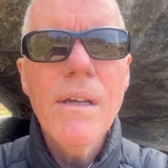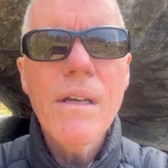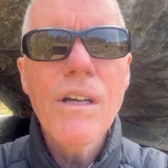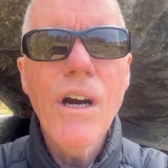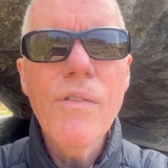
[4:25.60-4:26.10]

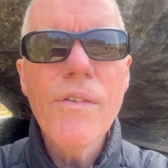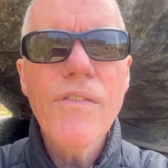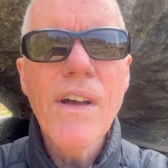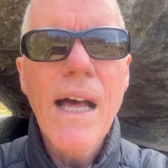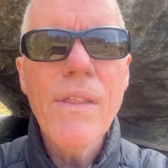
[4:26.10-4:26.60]
God the
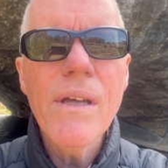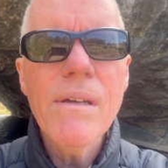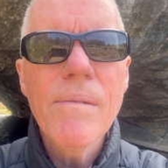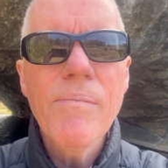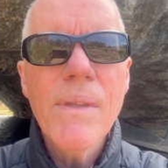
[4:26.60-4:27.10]
Father
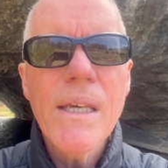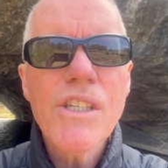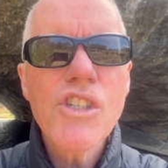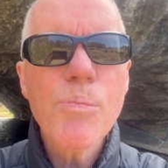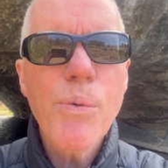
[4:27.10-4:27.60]

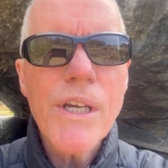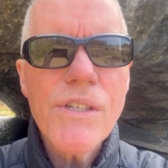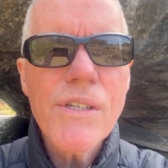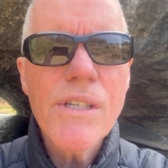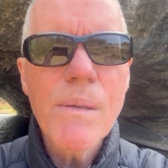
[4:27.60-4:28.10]

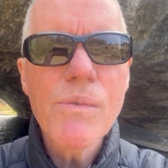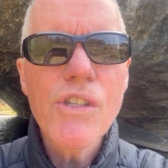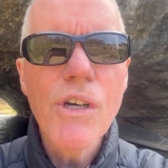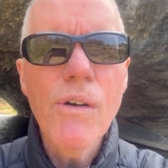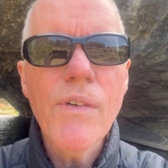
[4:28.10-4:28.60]
expresses
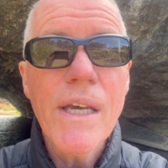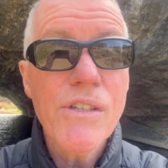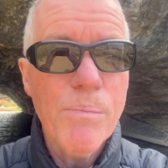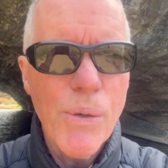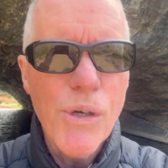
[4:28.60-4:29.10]
himself as
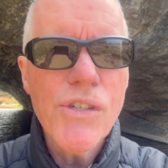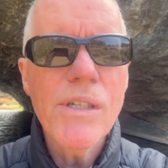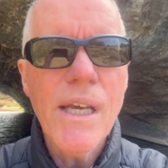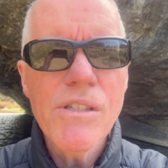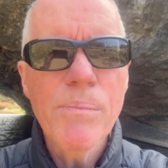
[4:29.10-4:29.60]
a
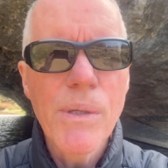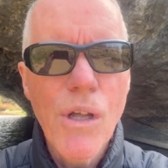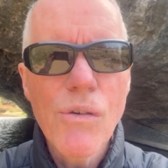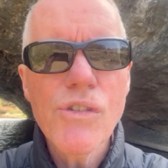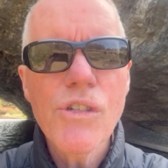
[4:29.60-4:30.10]
person, as it
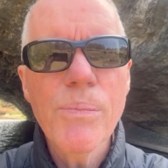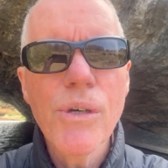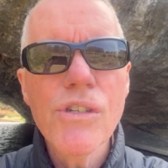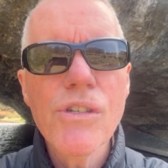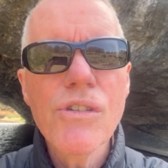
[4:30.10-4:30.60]
belongs to
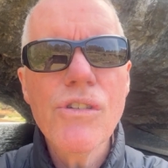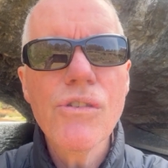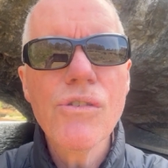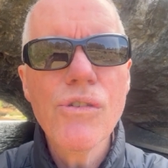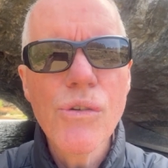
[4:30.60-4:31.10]
persons
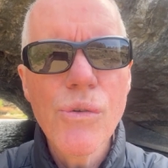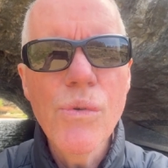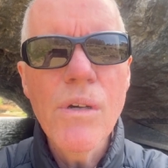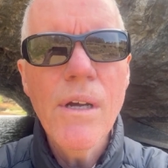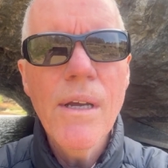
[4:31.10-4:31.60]
to
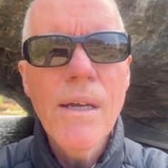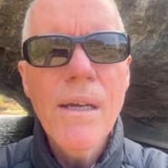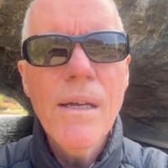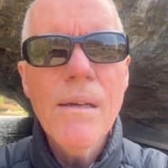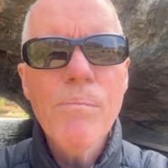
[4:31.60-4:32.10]
do.
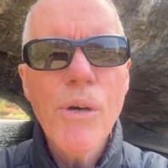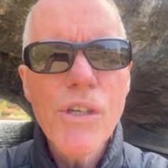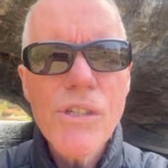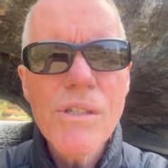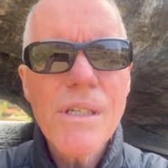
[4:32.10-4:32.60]

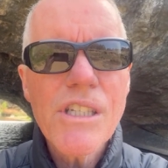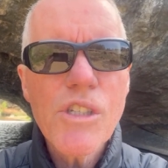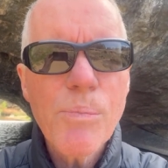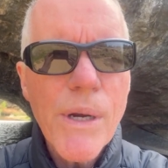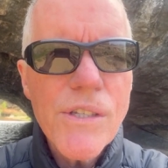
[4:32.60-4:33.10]
Persons
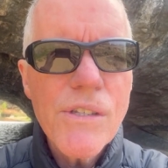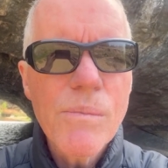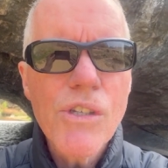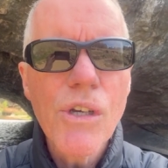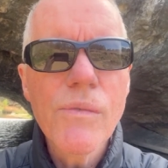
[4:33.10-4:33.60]
express
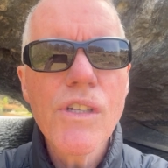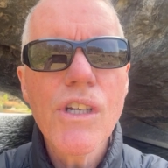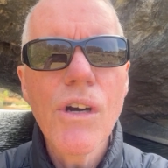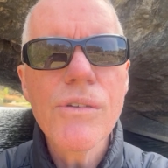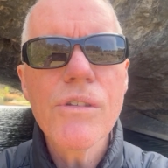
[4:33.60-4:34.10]
themselves, and
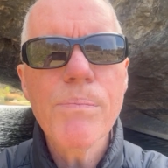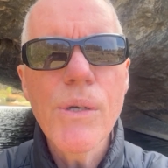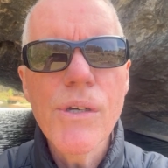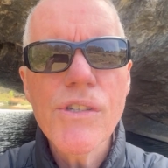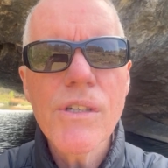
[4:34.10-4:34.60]
God is a
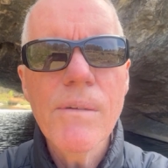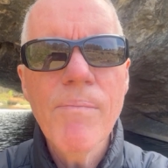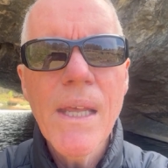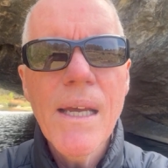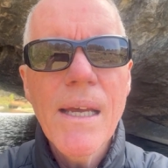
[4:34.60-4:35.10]
person.
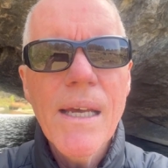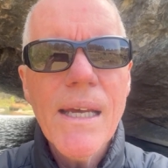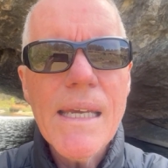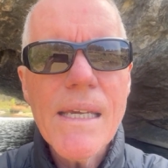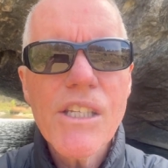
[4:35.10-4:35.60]

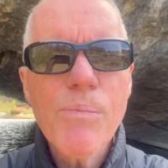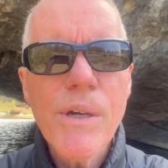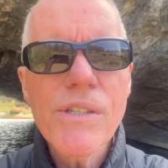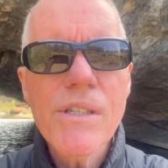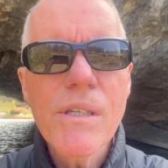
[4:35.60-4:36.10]
He
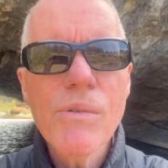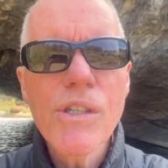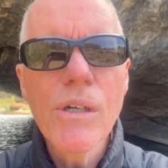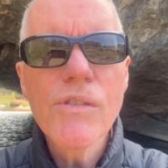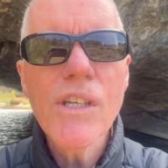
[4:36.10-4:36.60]
expresses
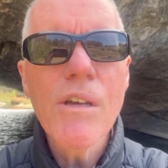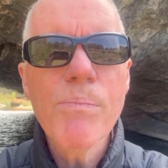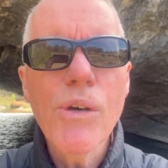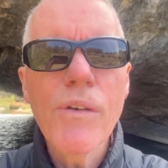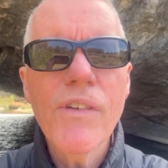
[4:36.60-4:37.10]
himself so
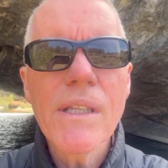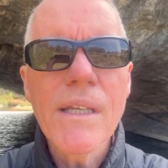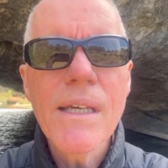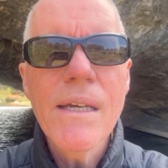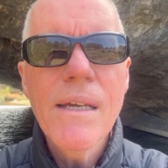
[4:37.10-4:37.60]

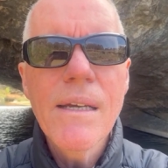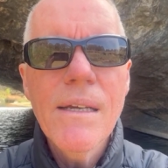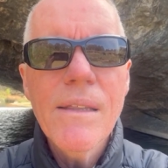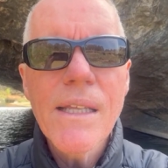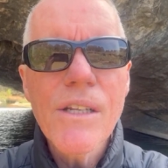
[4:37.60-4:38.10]
perfectly
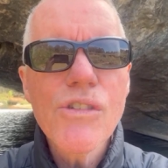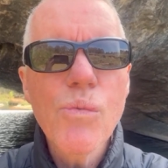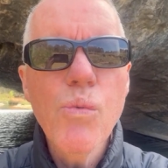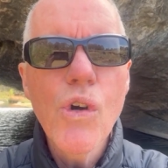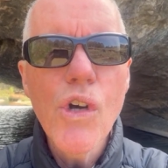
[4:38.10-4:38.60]
that it's a
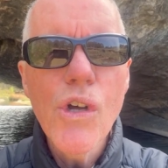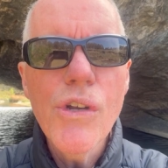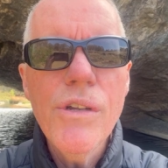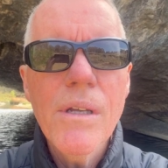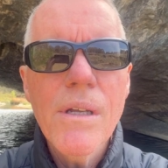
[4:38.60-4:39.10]

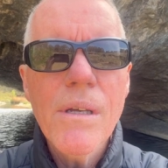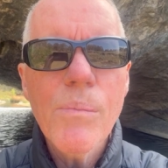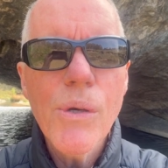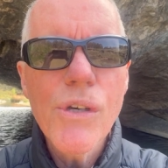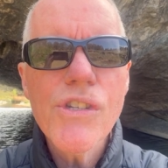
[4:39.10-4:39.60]
word
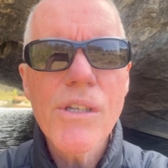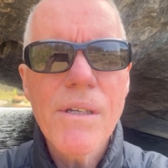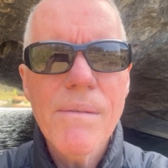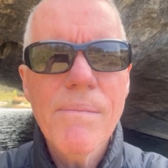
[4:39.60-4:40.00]
person.